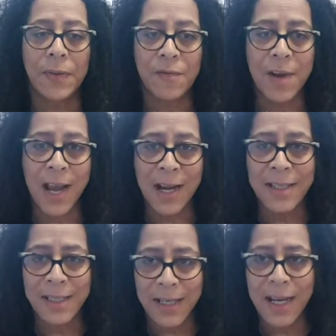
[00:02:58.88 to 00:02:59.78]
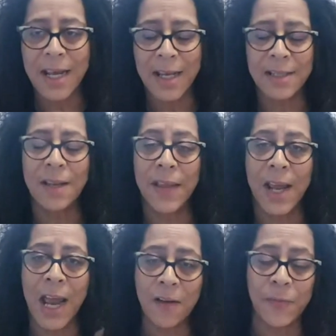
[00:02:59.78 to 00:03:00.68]
But the reality is, and
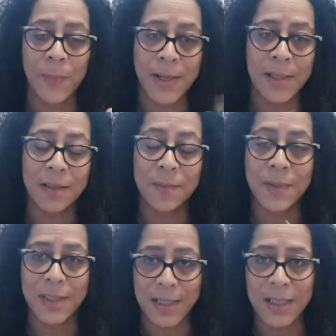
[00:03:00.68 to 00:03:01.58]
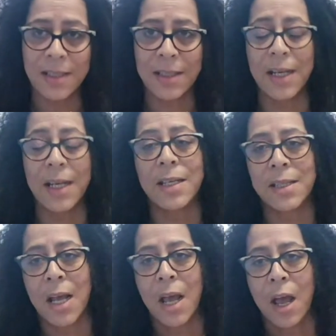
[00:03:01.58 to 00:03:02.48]
there have been some
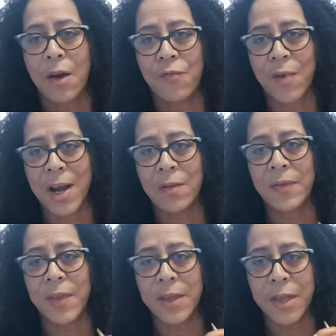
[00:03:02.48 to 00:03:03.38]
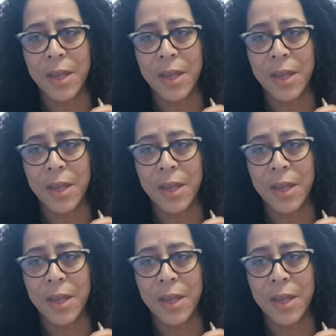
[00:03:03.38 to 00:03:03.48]
statistics around the